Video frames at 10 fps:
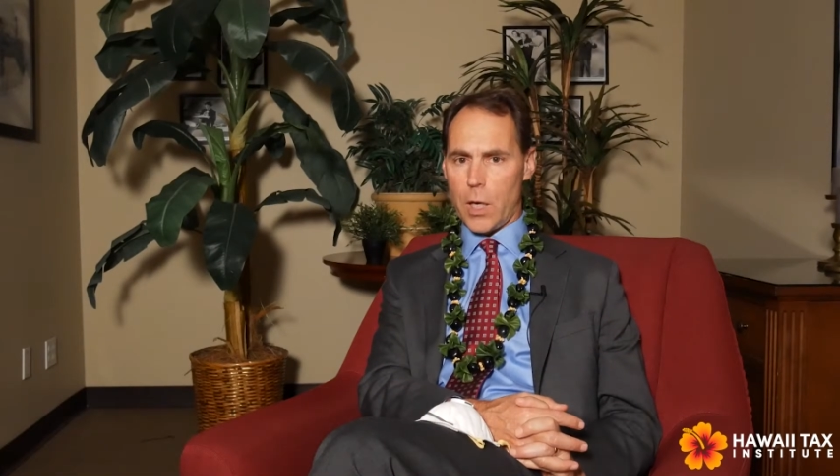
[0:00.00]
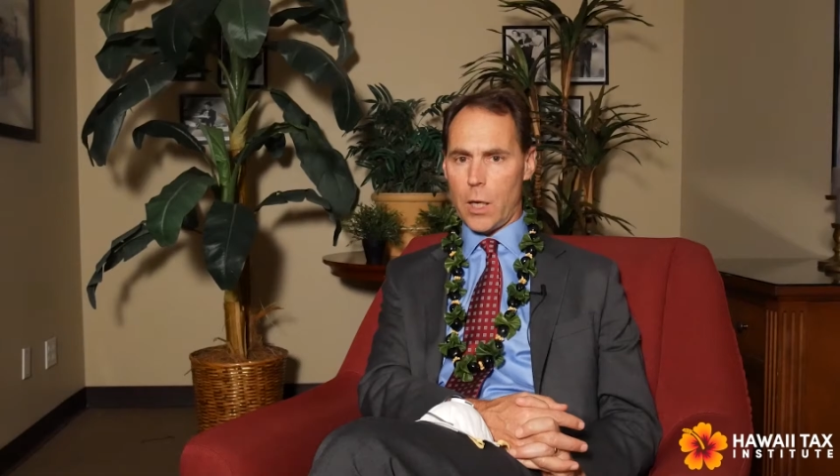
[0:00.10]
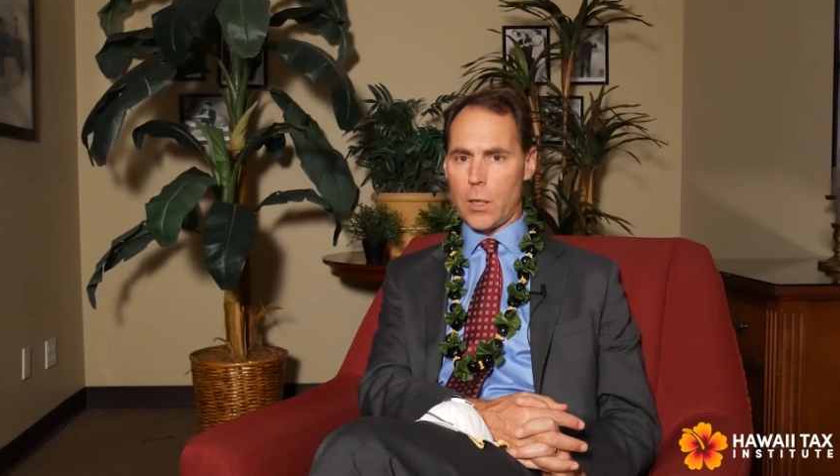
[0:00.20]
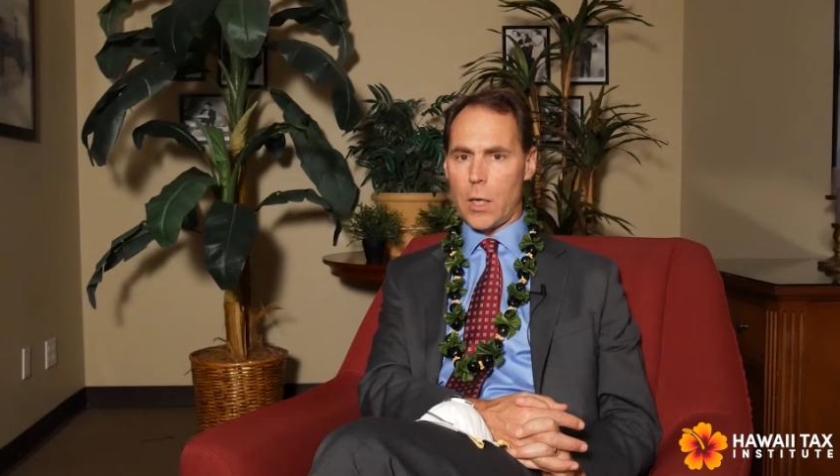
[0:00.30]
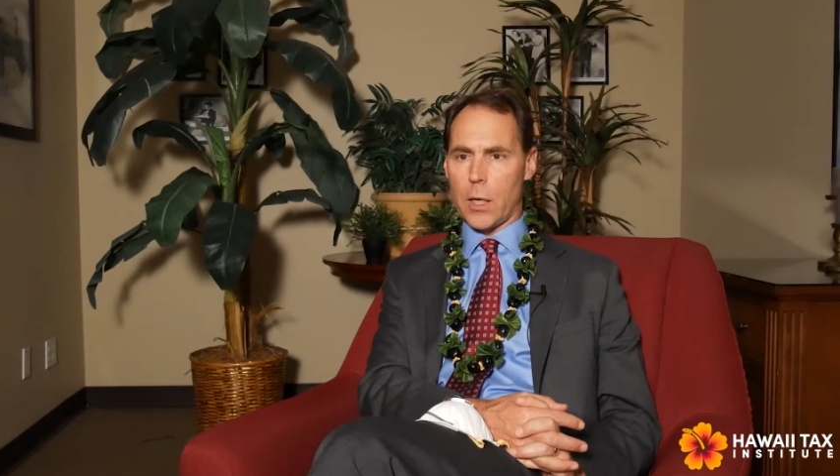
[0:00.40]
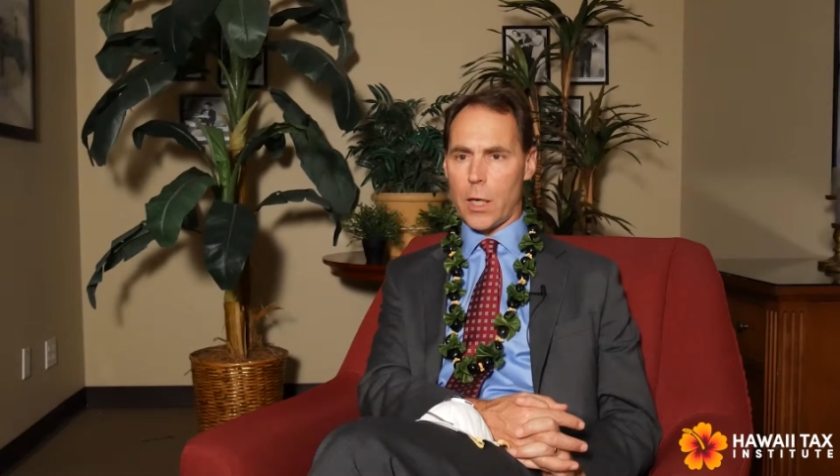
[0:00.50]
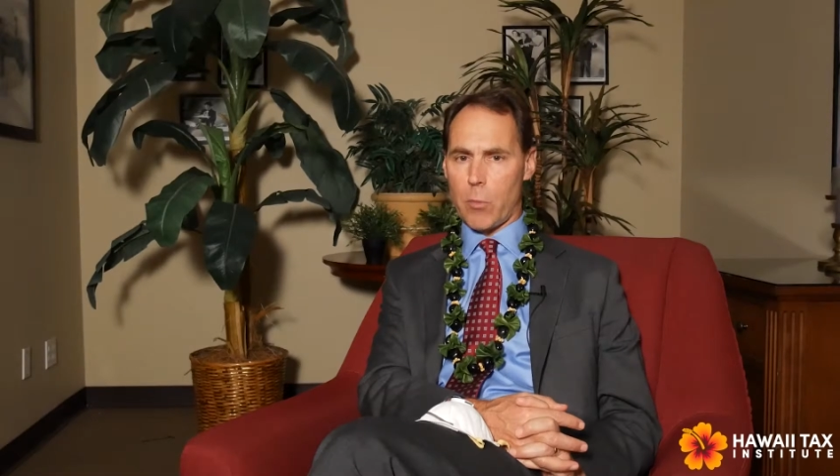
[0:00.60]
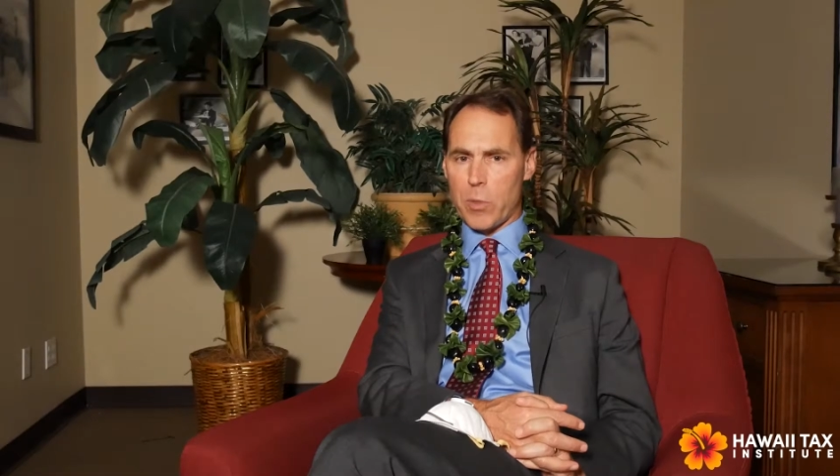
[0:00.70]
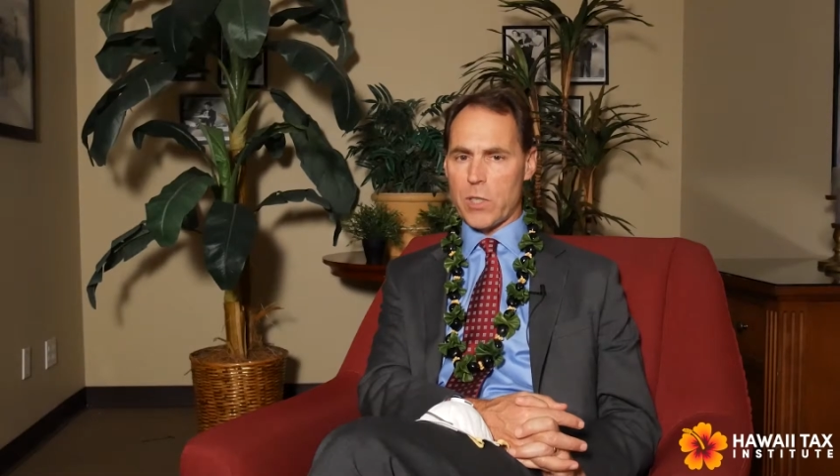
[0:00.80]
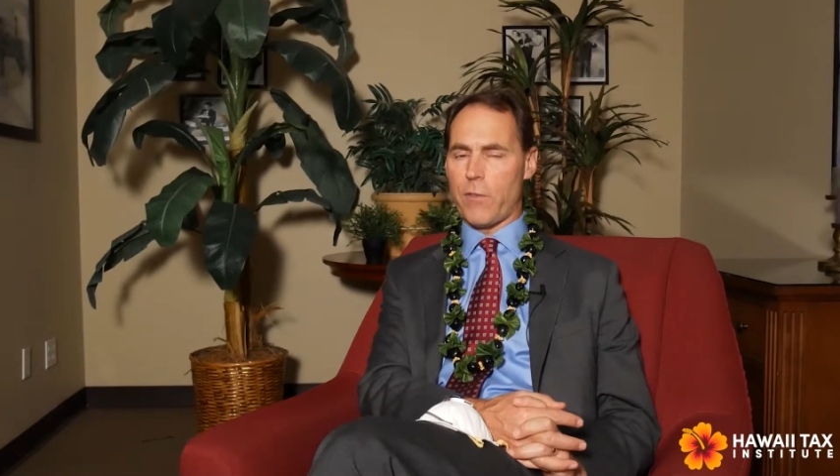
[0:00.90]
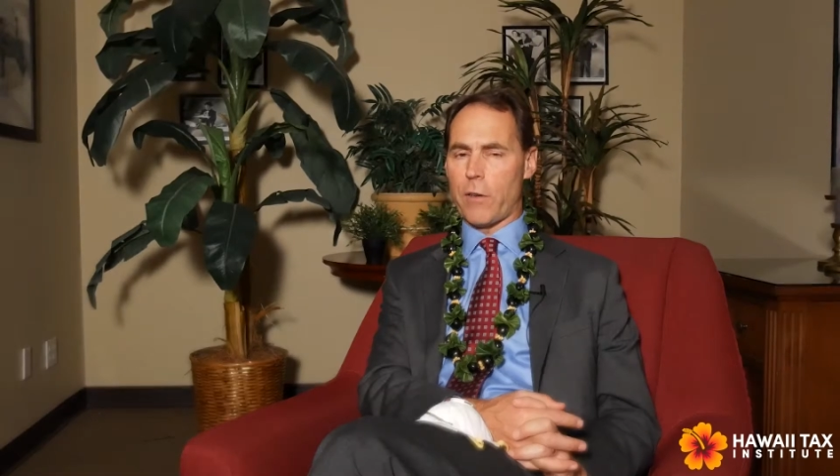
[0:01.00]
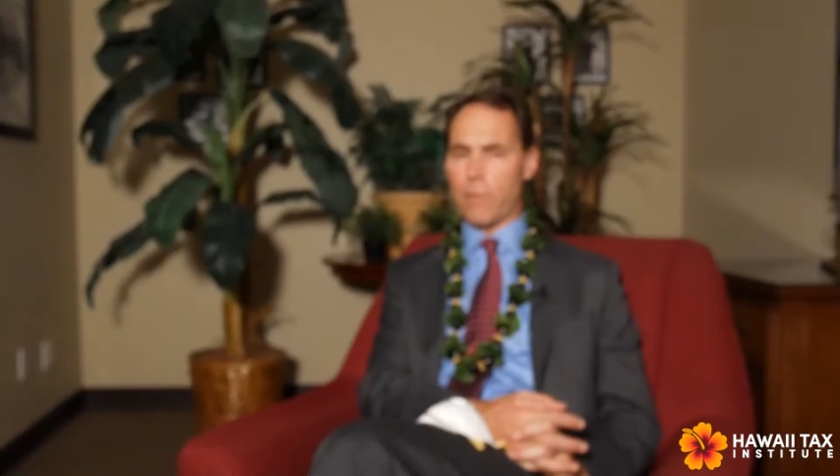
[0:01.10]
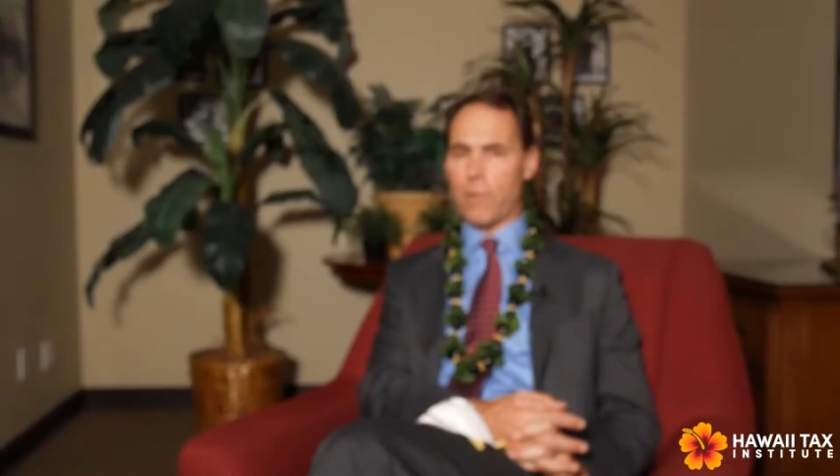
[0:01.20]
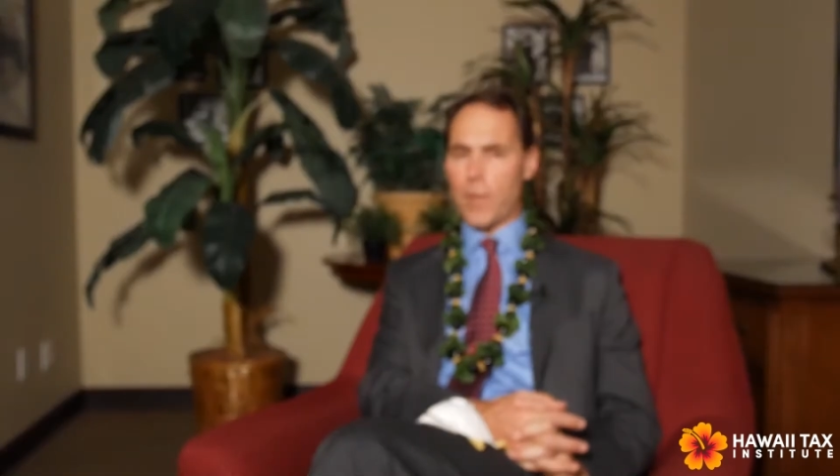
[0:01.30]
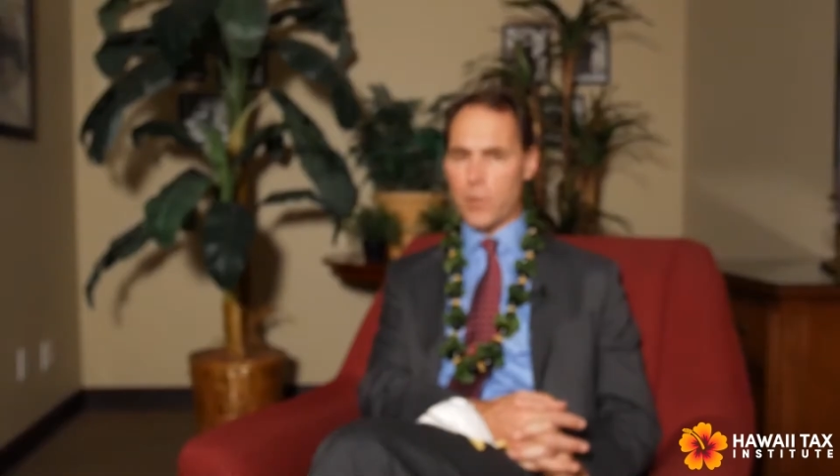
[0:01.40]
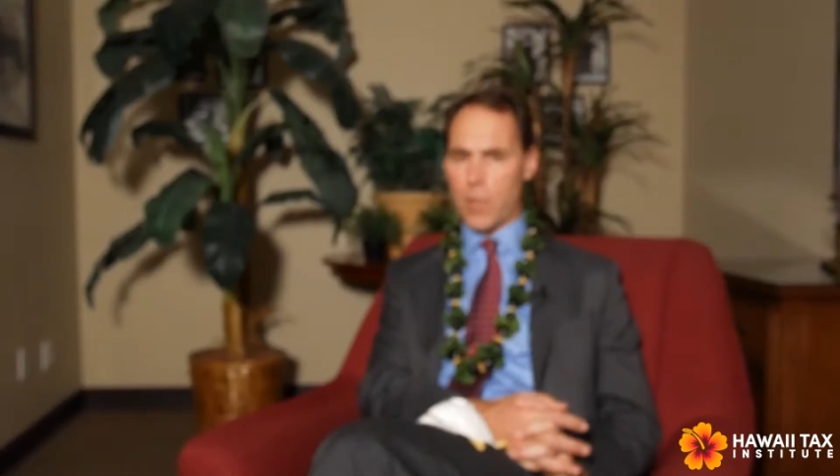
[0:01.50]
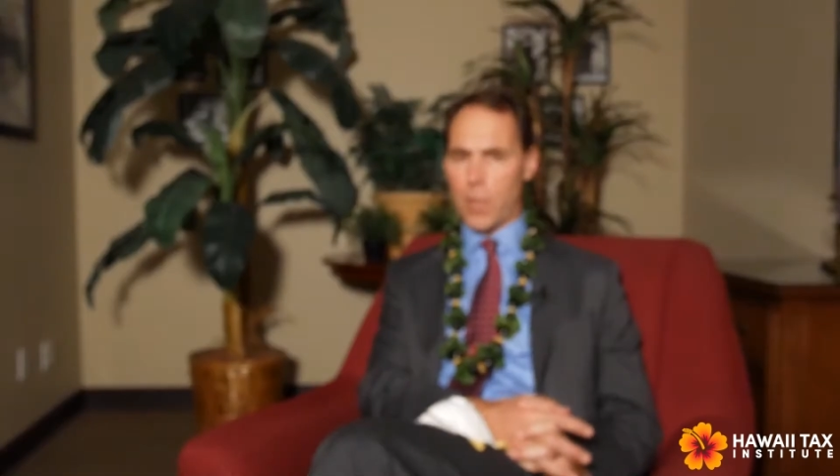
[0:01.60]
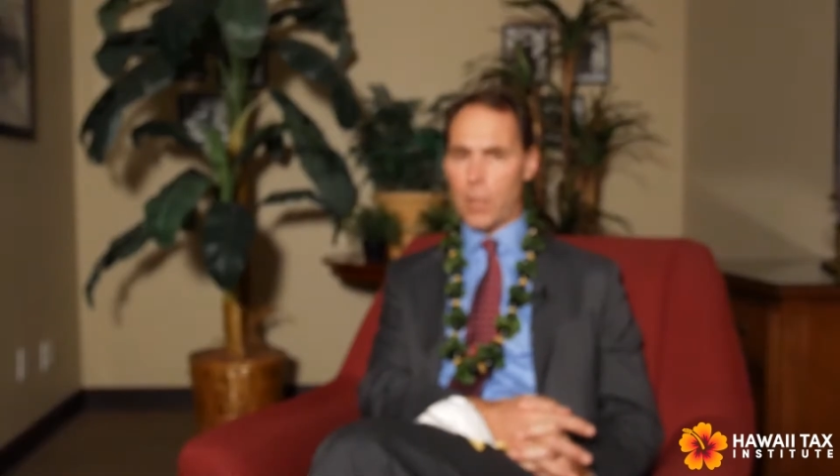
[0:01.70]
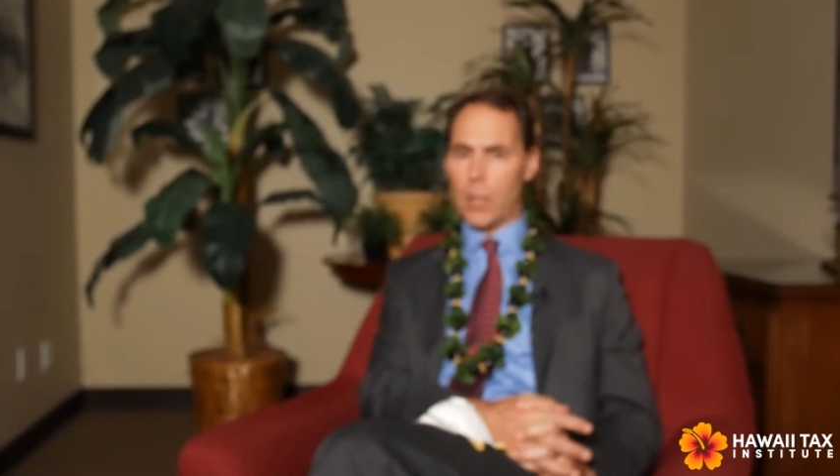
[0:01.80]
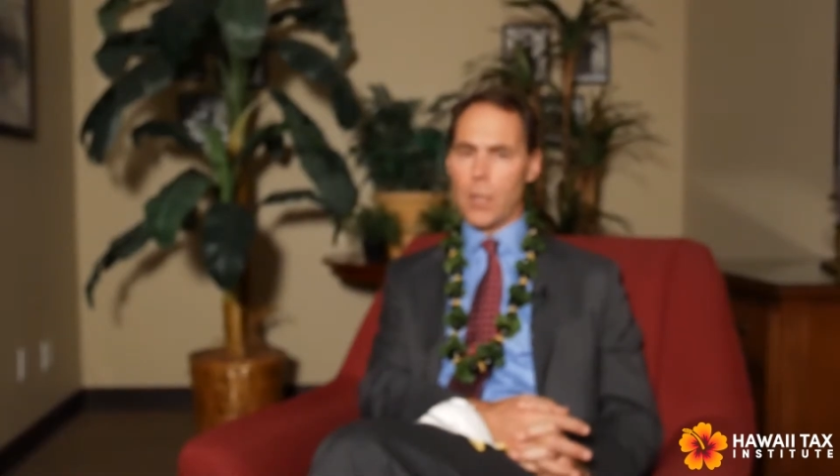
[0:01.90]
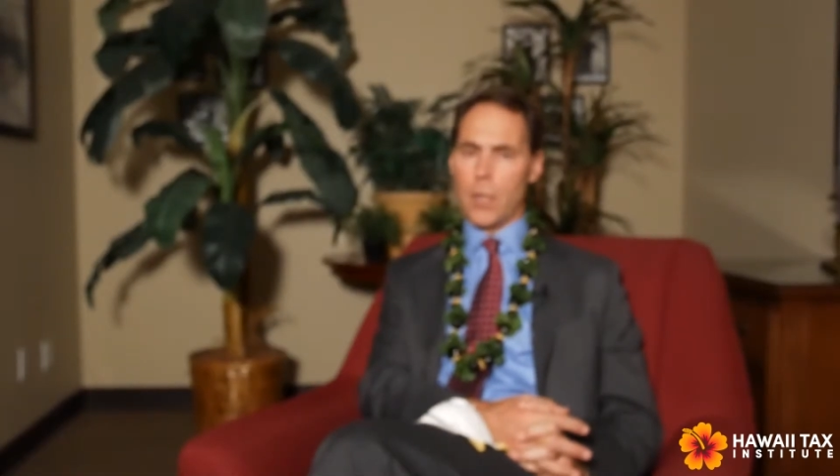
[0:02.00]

and a kind of Pacific facing